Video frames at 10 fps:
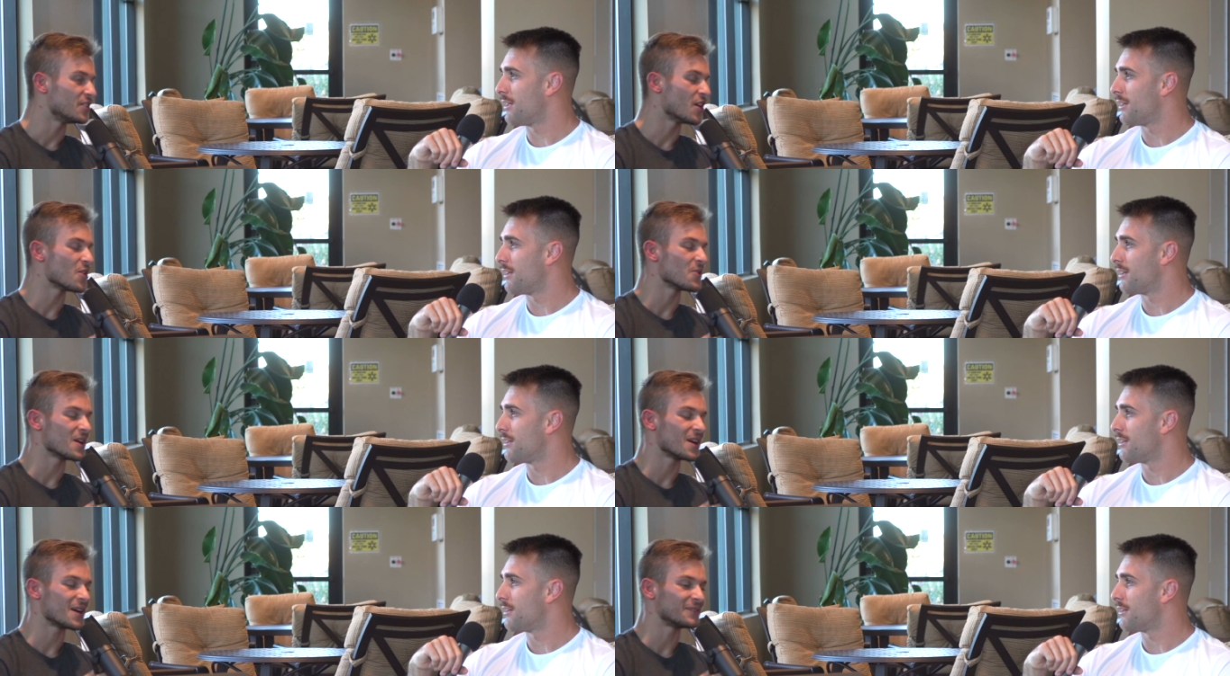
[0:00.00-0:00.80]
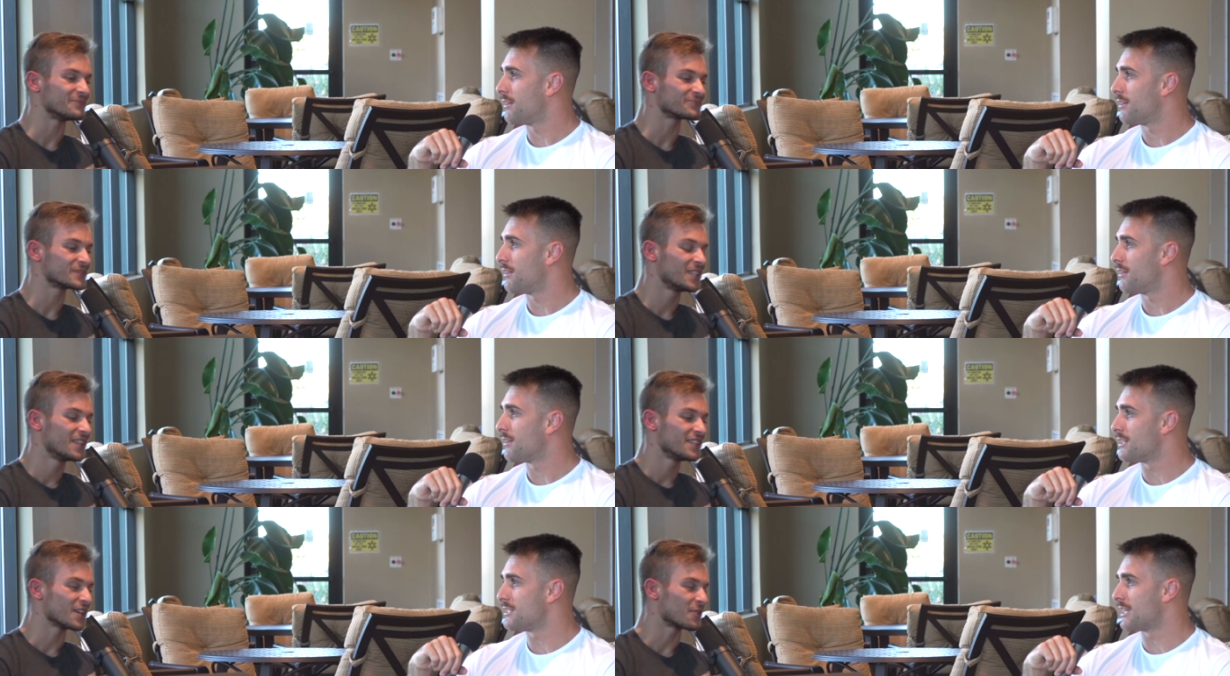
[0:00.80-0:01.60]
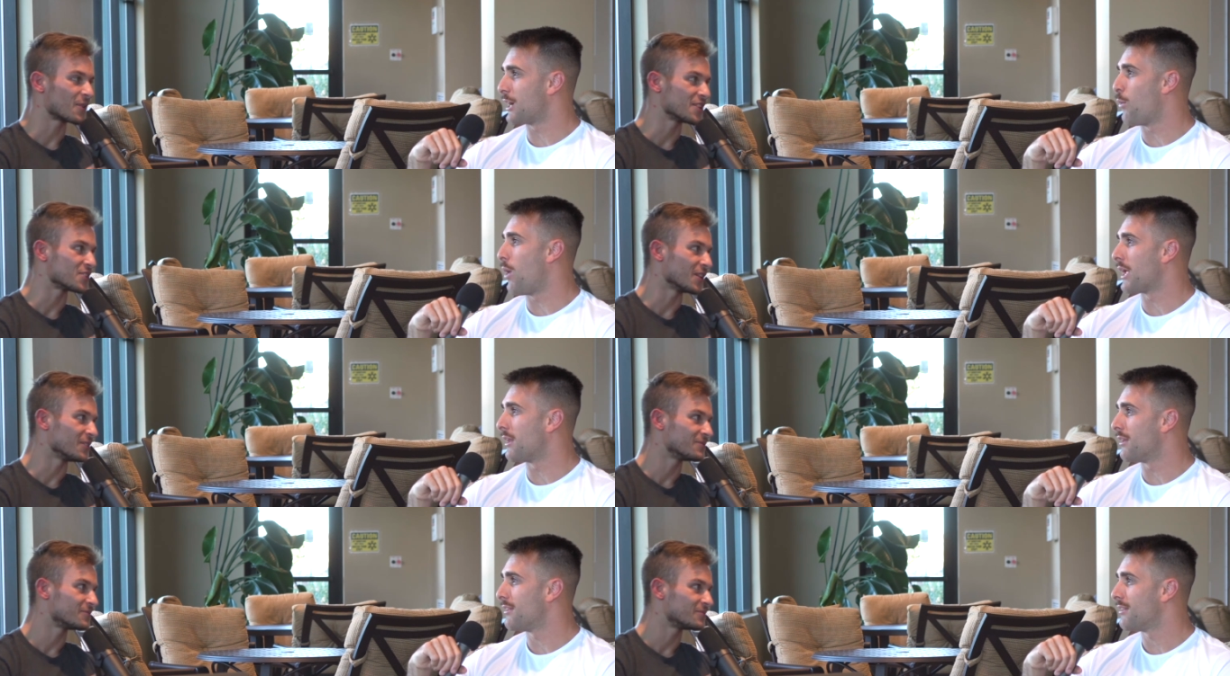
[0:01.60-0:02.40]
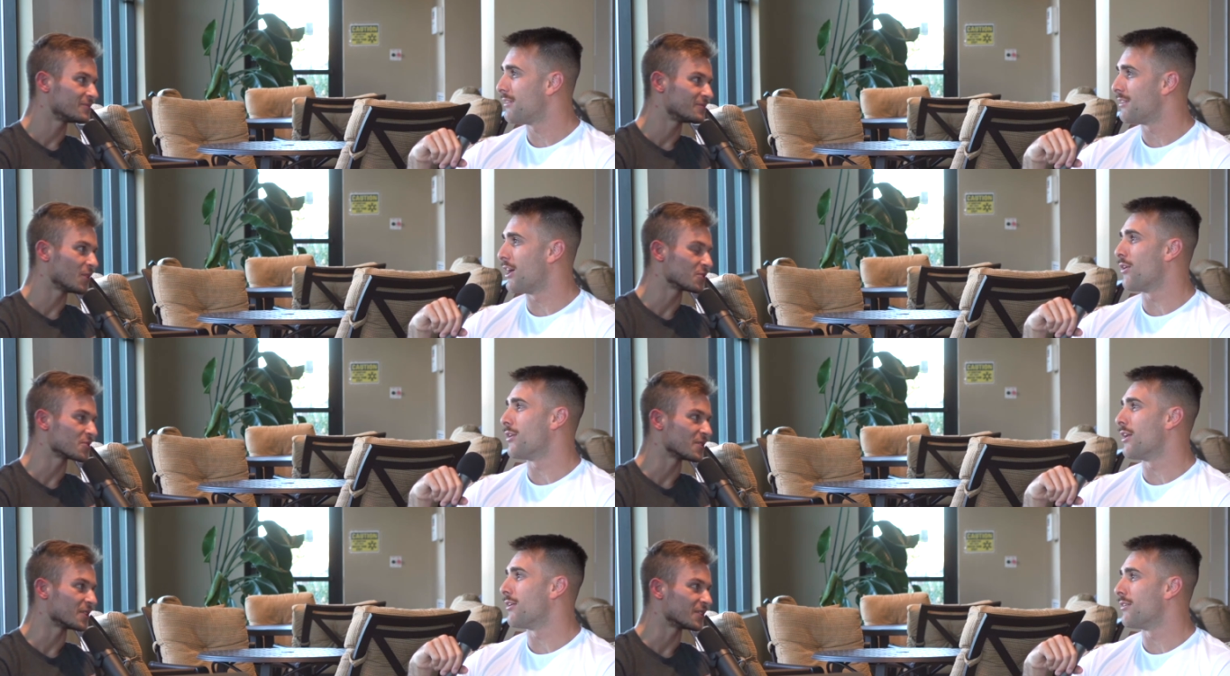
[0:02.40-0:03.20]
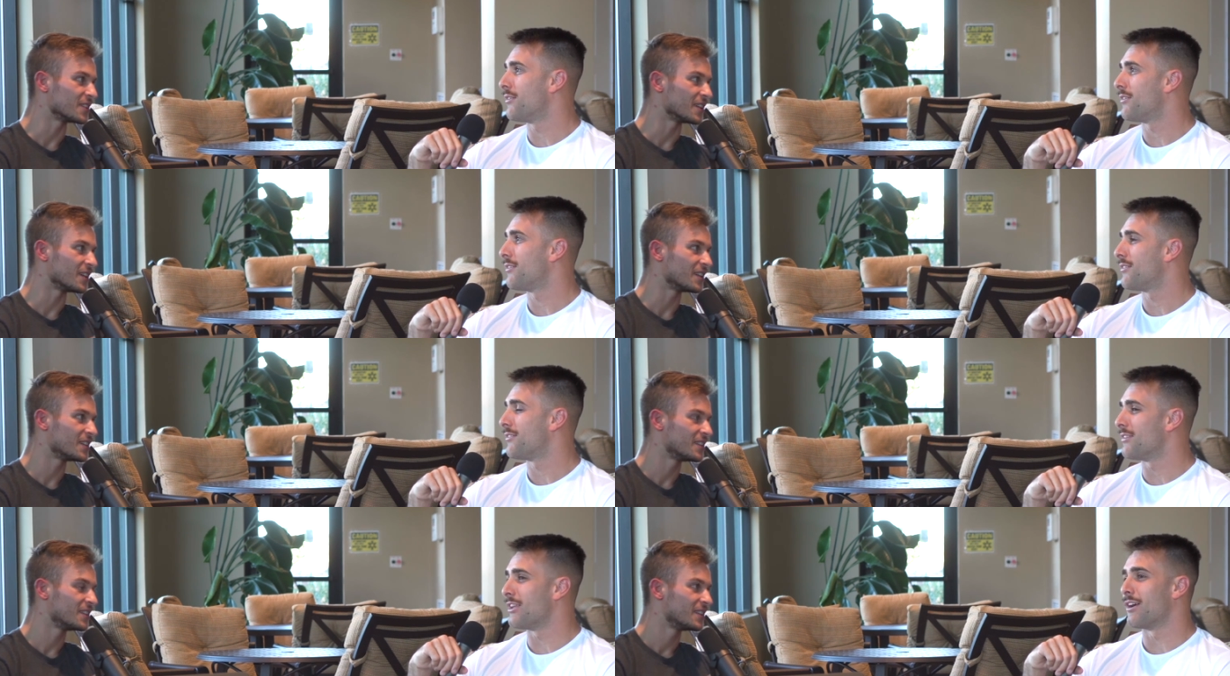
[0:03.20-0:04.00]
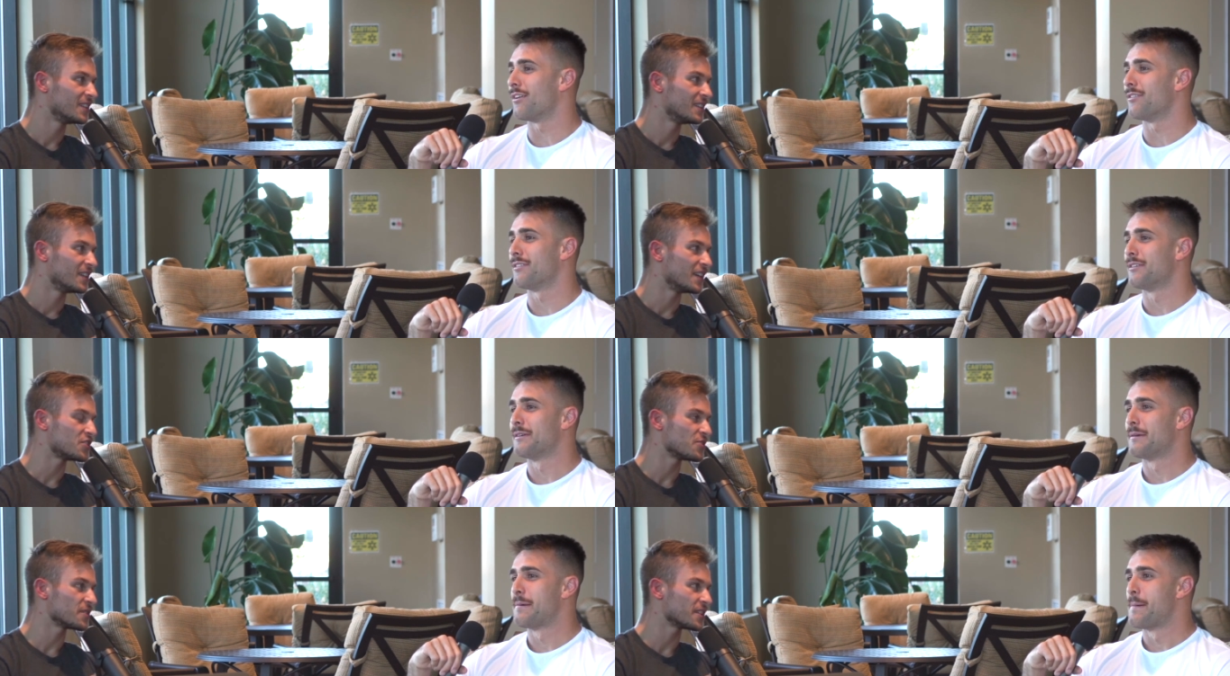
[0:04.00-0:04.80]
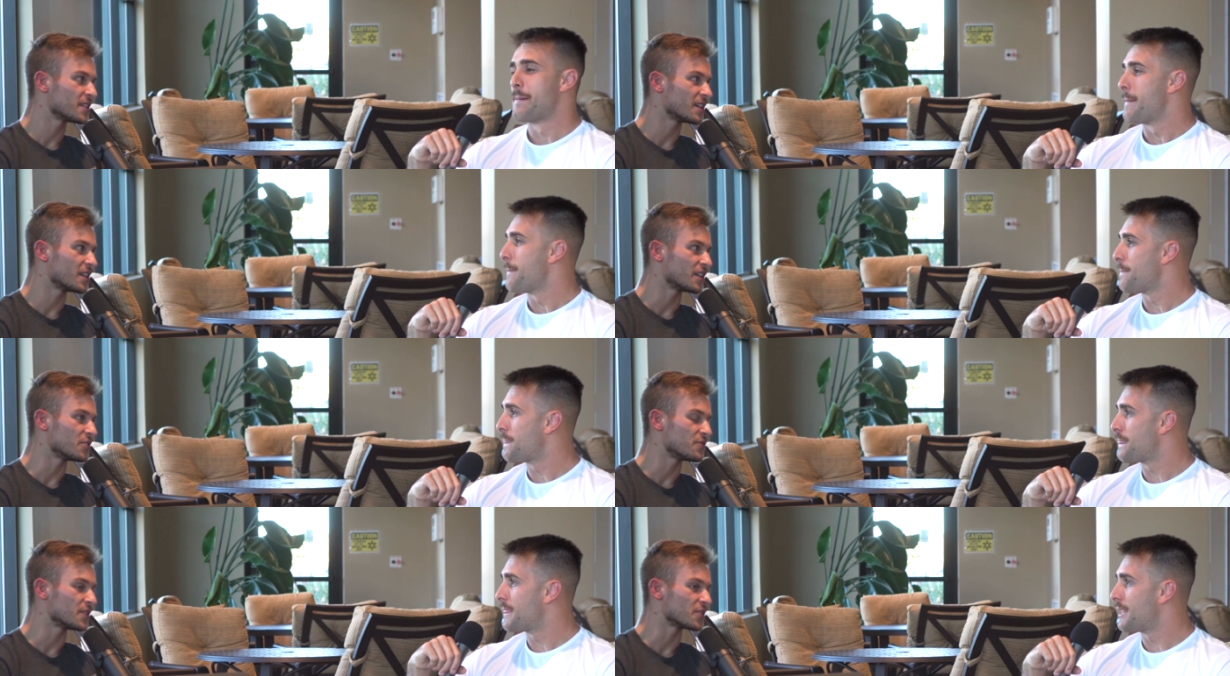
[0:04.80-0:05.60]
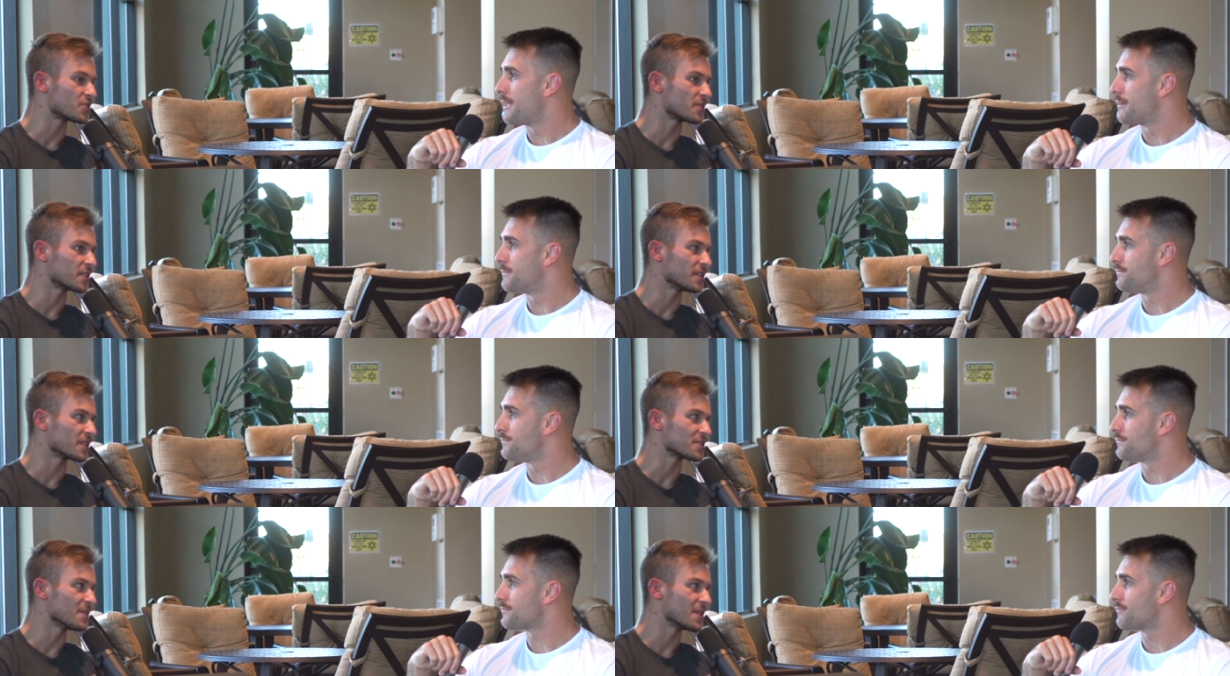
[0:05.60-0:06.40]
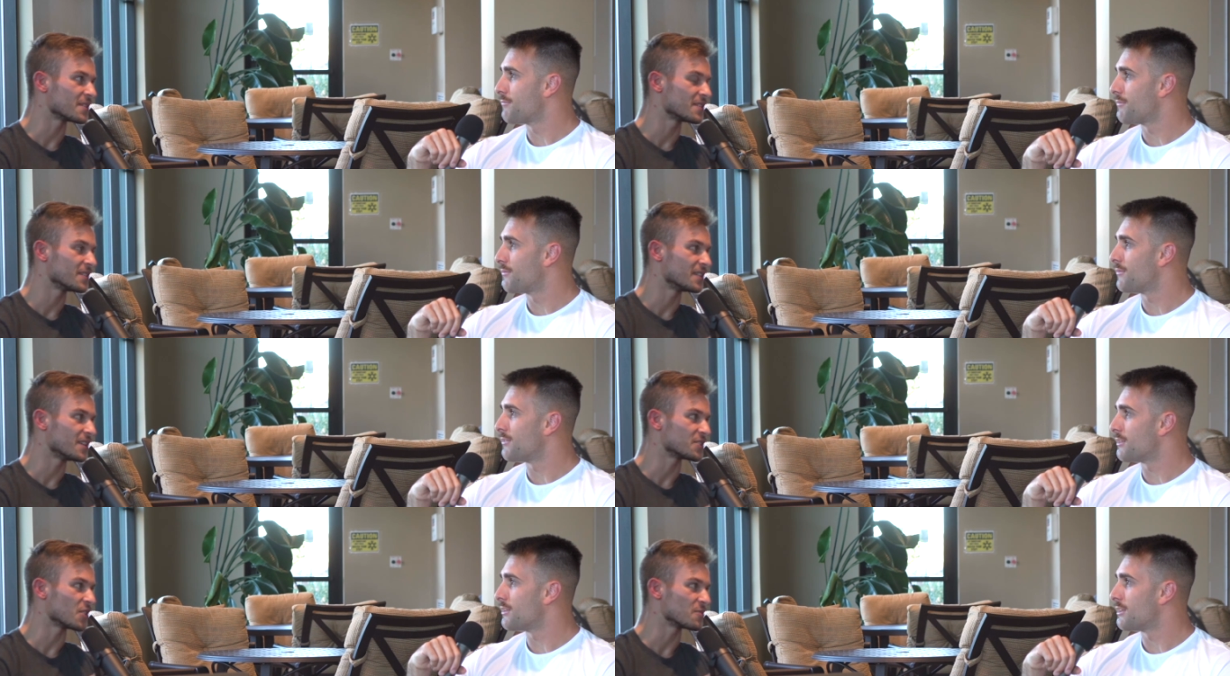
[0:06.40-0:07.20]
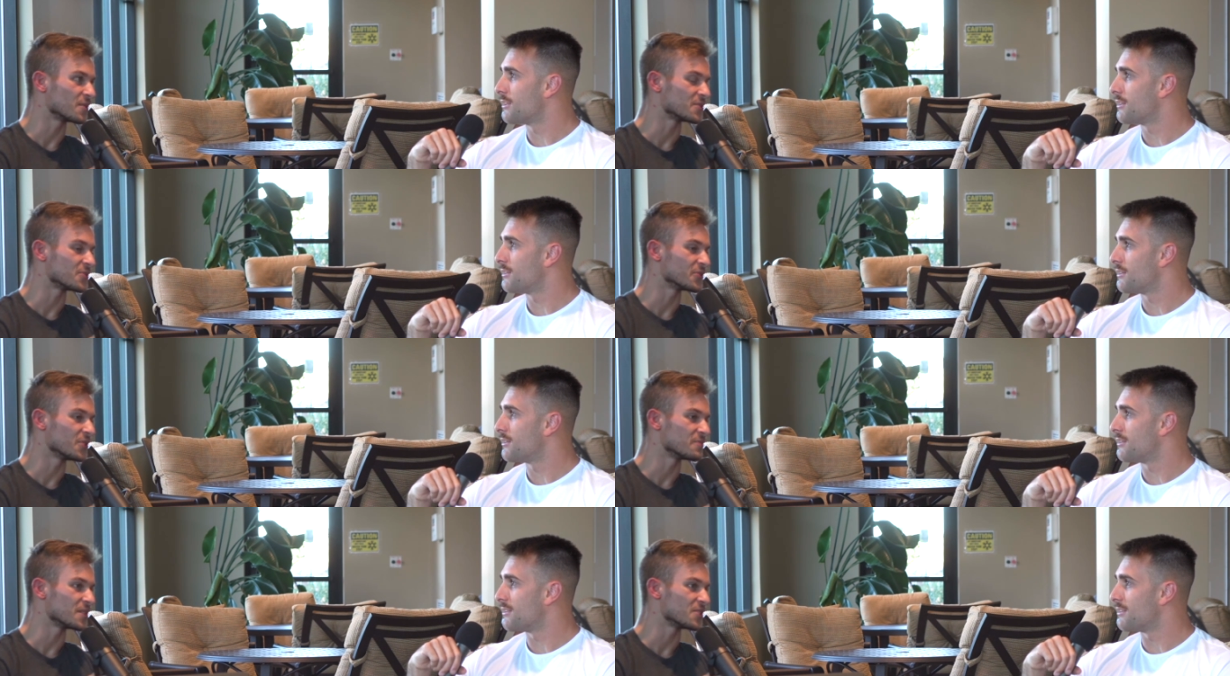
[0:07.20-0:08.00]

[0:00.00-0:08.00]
Speaker 1: No. Um, Don like Reichelt, ultra oh, no. runner. Yeah. No. He's doing the uh, a new feat of strength next month. Uh, not to harp on it too long, but